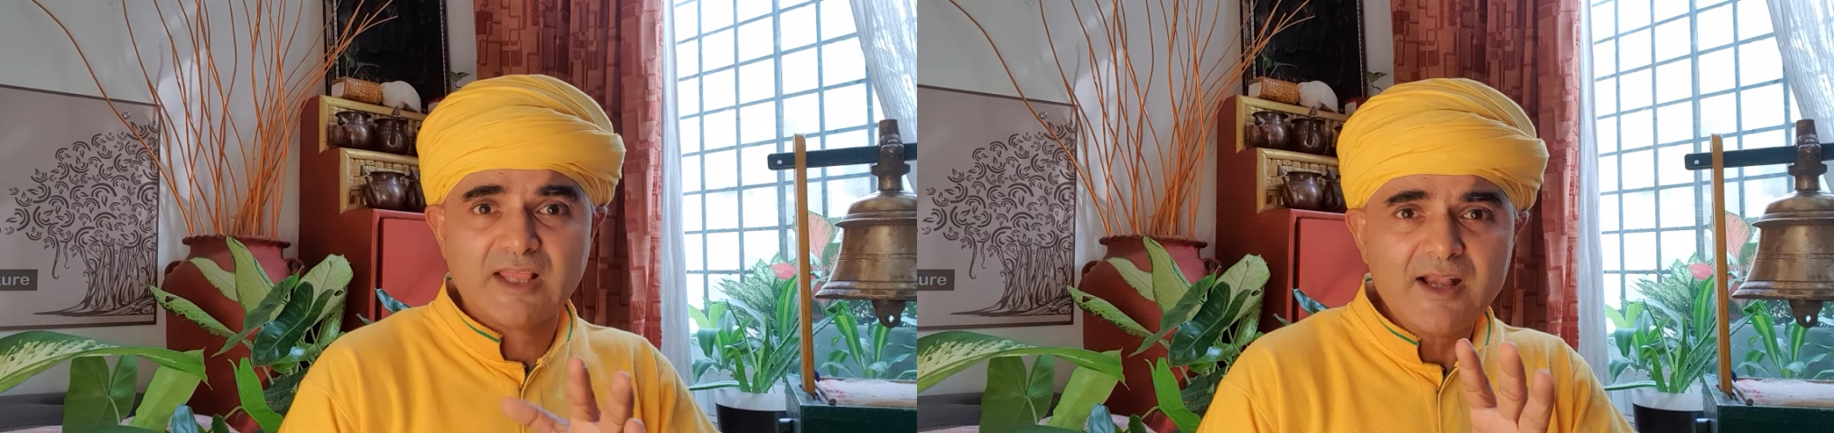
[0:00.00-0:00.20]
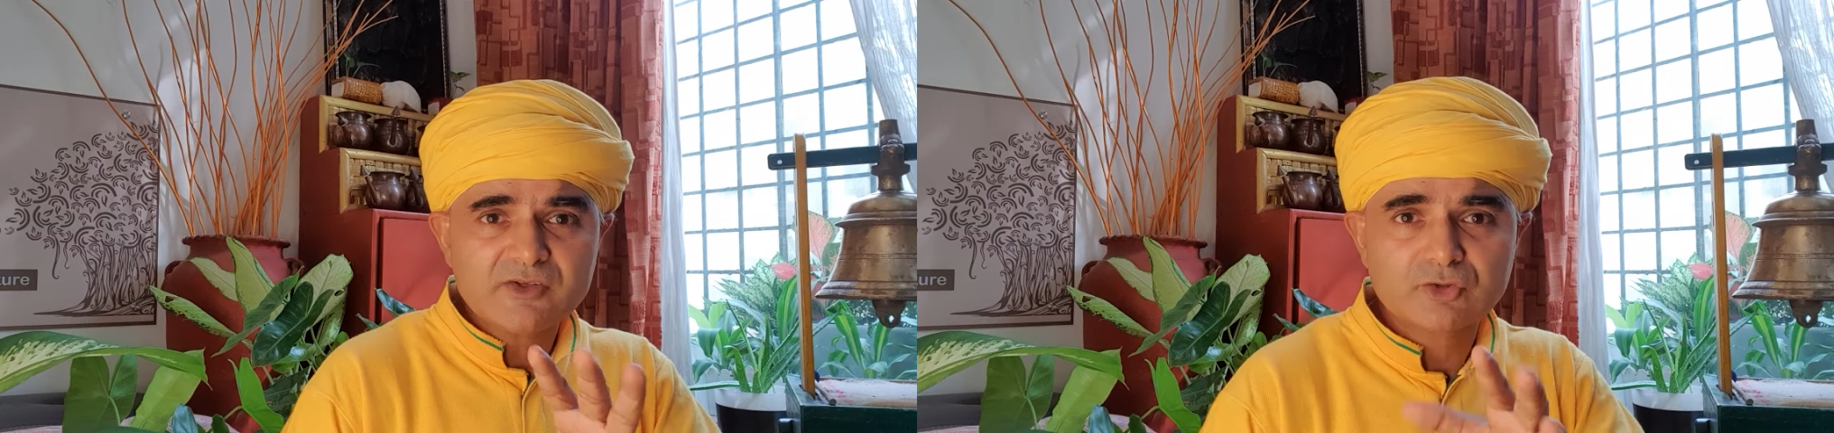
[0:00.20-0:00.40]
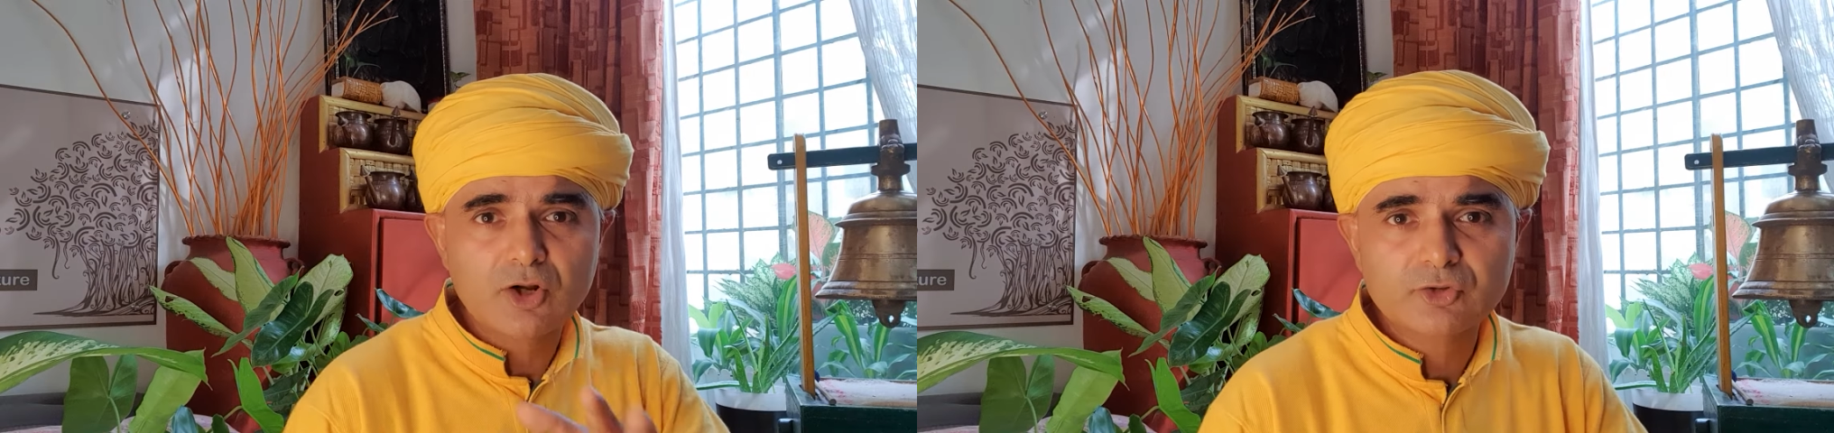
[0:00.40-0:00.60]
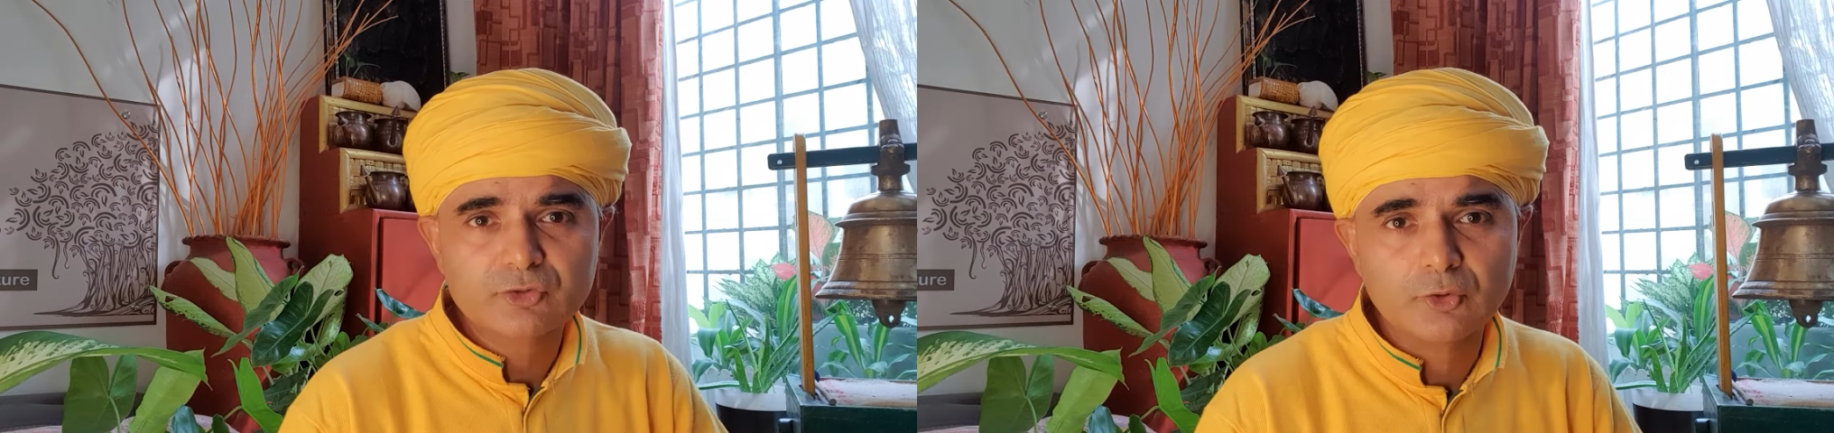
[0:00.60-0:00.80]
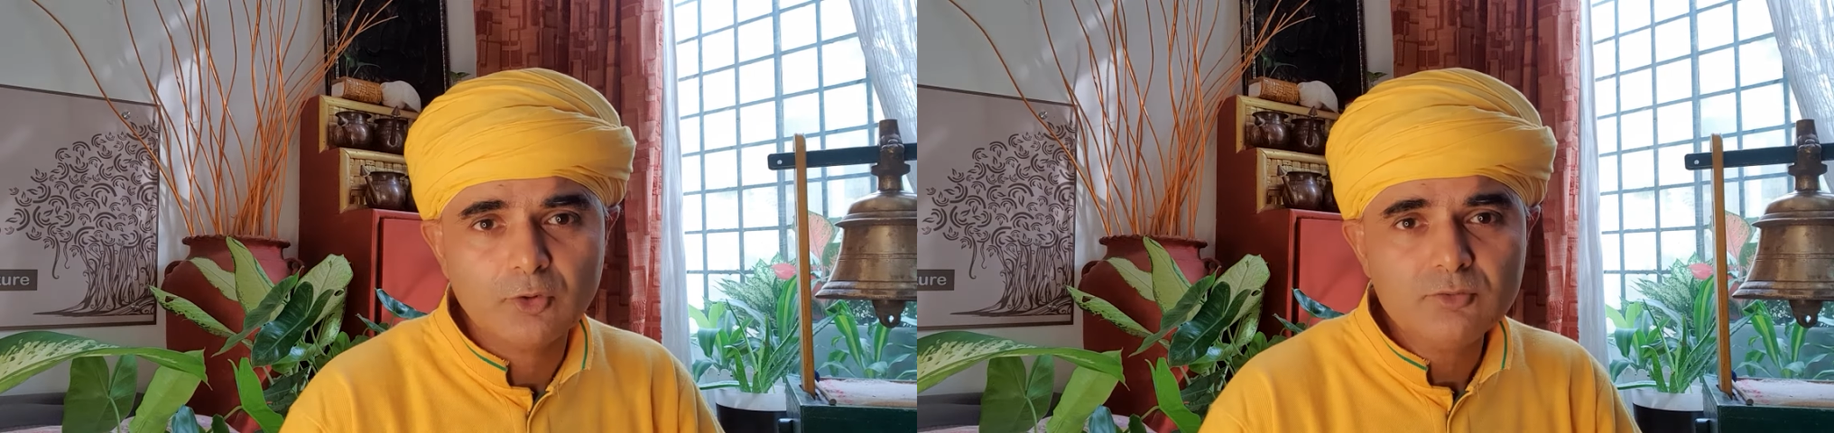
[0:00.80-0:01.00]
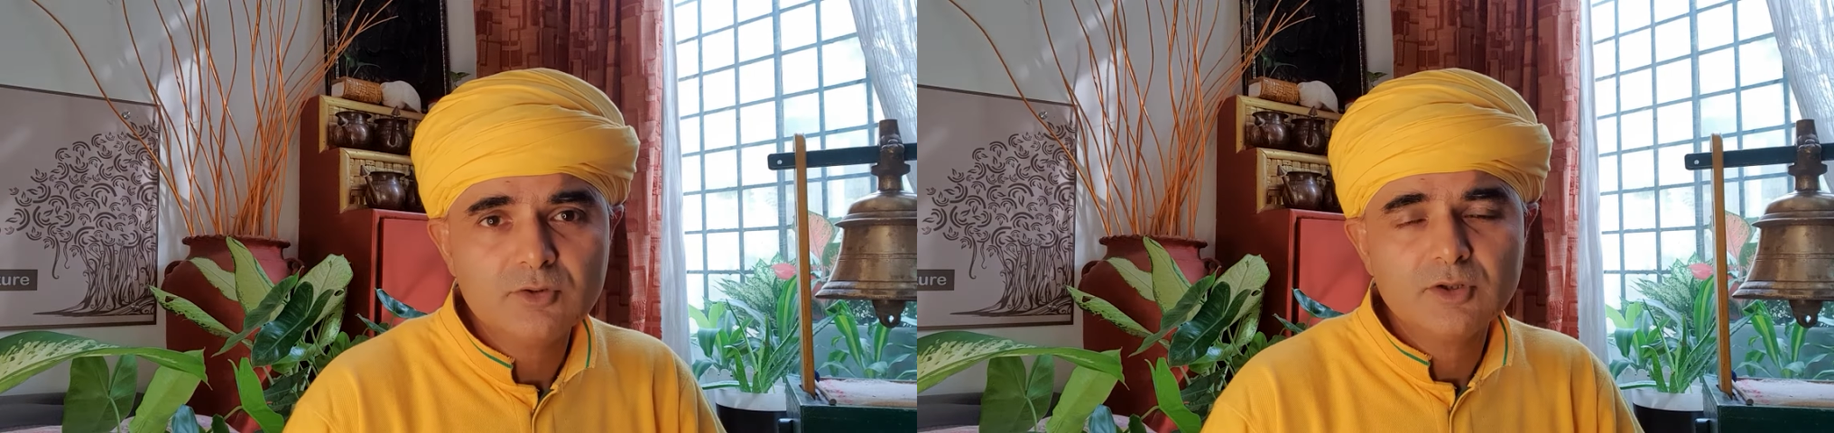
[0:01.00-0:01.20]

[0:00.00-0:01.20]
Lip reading: That is not so.